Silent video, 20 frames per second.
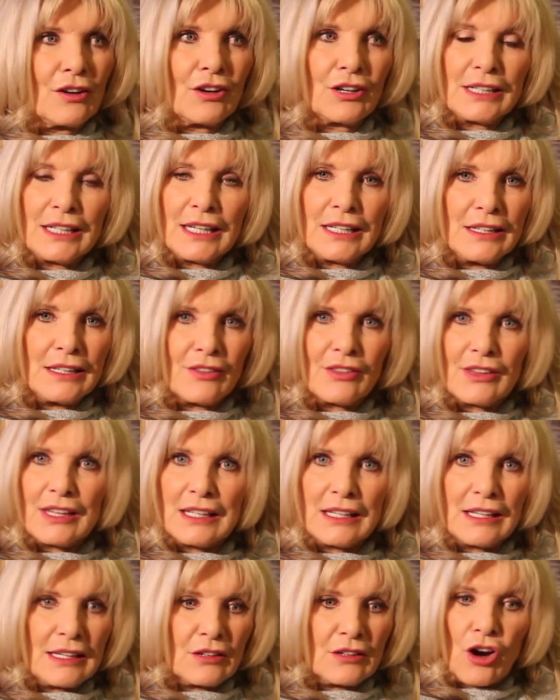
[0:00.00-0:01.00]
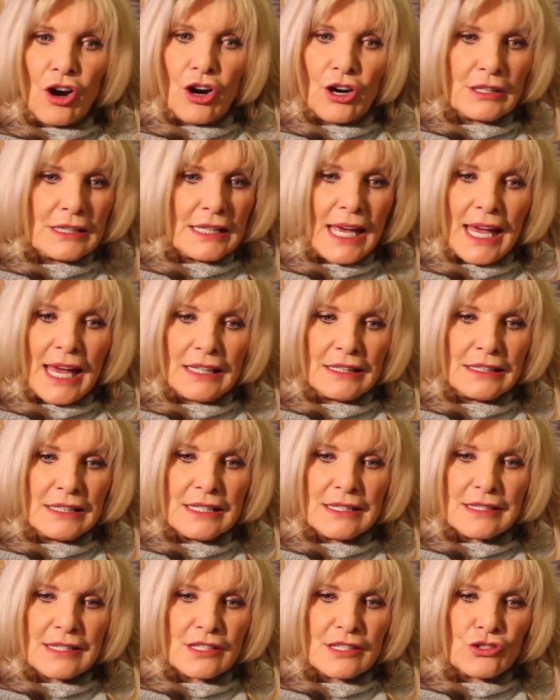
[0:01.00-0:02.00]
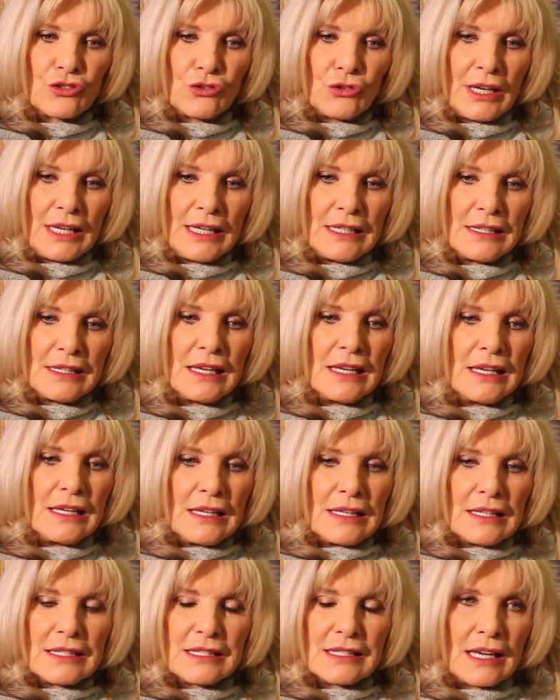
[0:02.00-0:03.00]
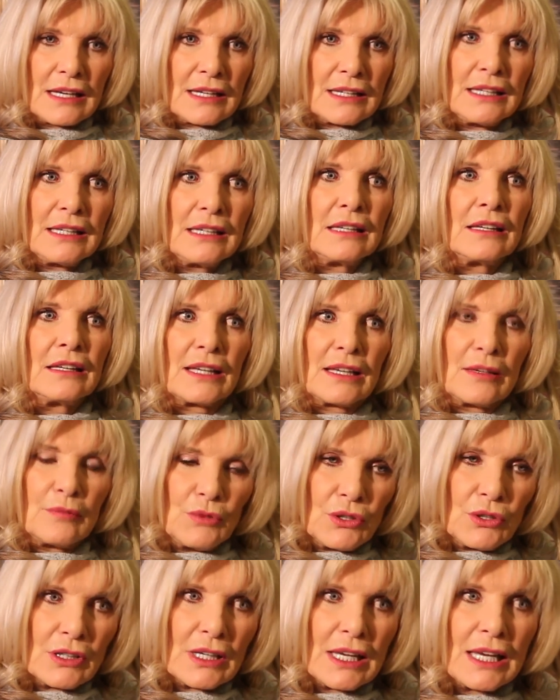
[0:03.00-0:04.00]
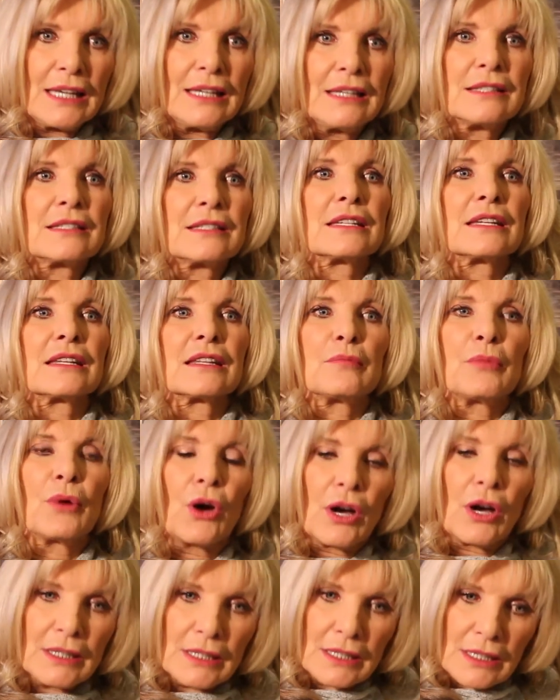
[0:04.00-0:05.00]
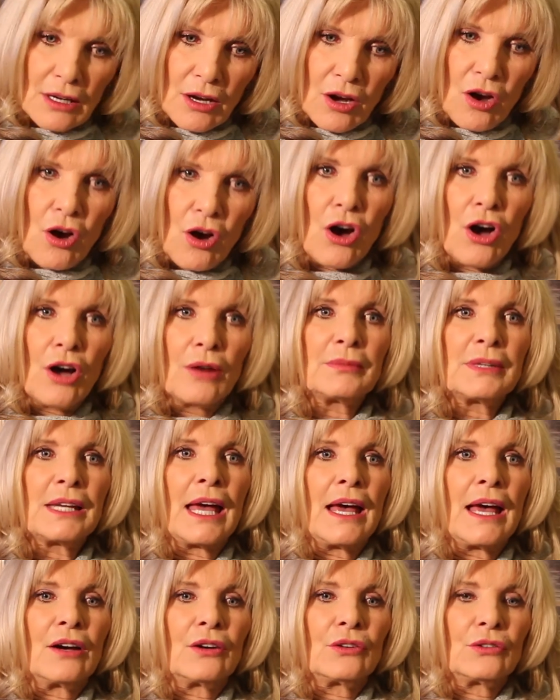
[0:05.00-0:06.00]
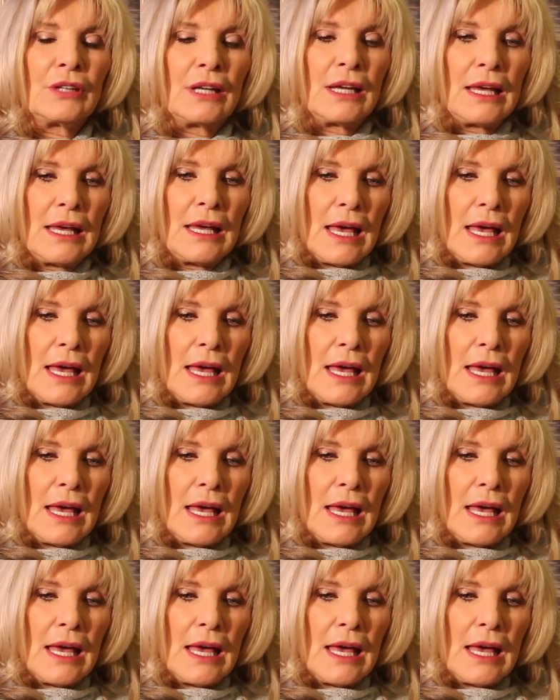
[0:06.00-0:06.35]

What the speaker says: on anything, hard candies is great. Sucking communicates to the body to calm down.